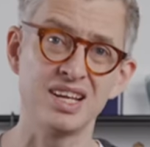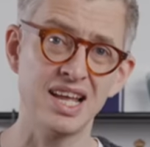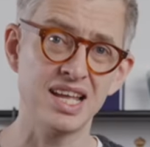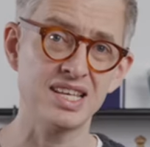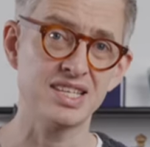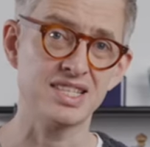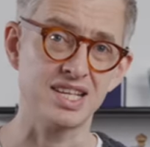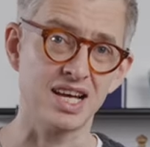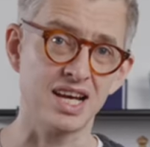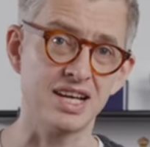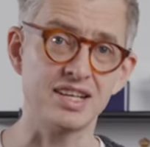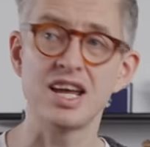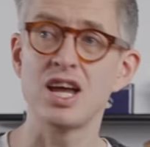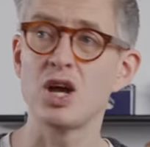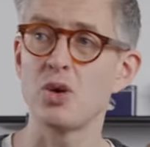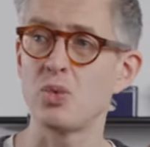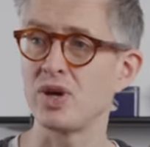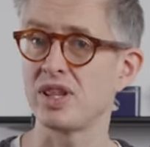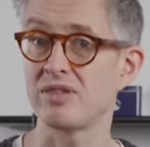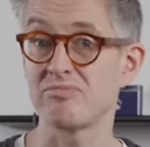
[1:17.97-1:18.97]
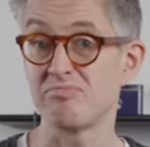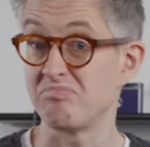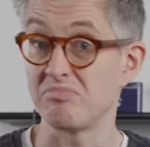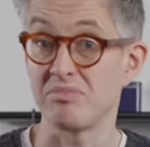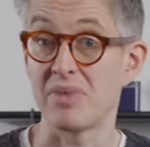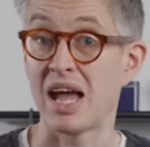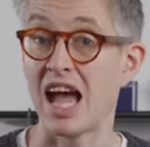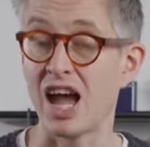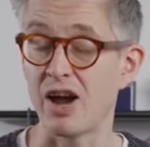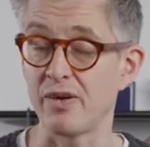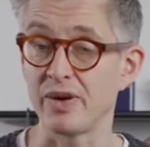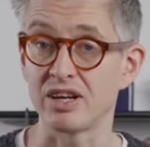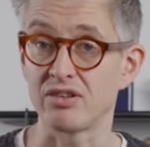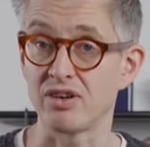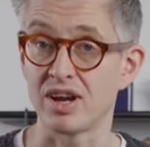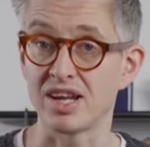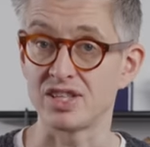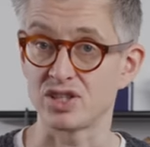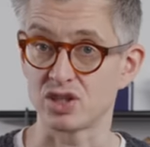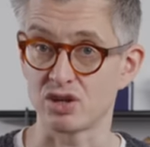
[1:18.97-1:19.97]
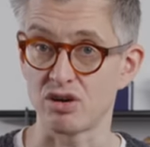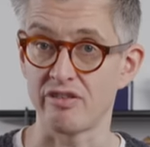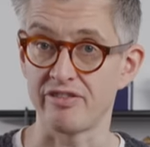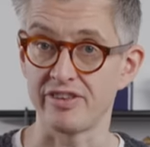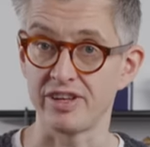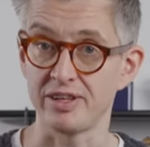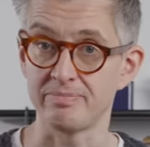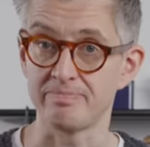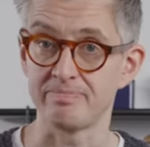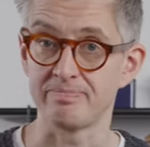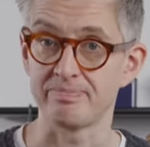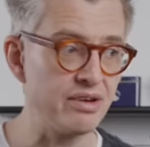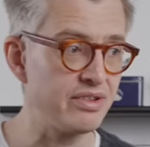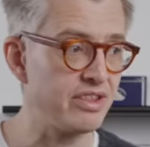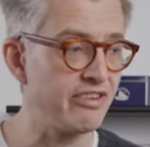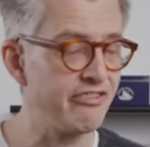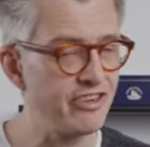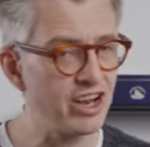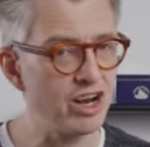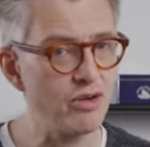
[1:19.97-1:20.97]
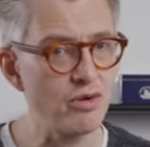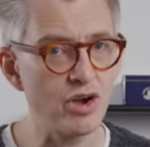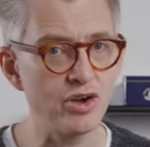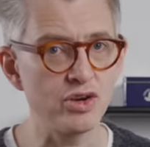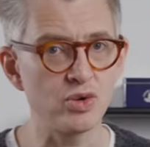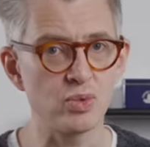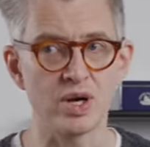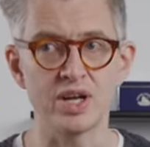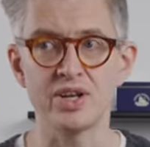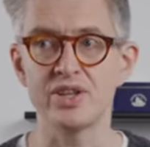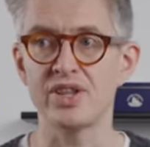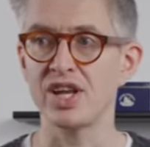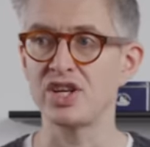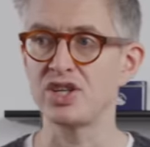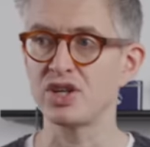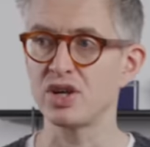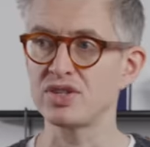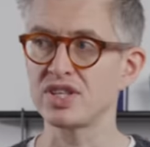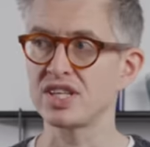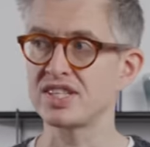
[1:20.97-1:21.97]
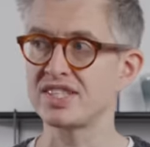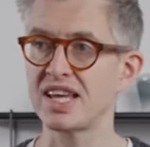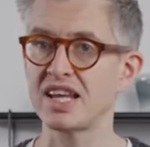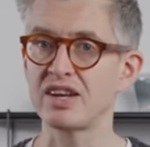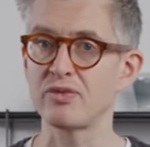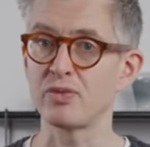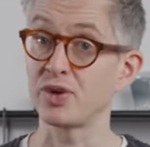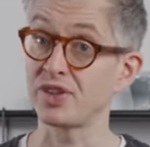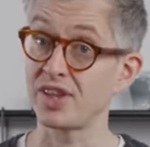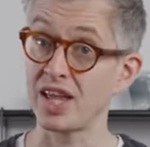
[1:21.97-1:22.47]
Let's start with how It Grinds Coffee. Now, the fellow Ode one, they chose a set of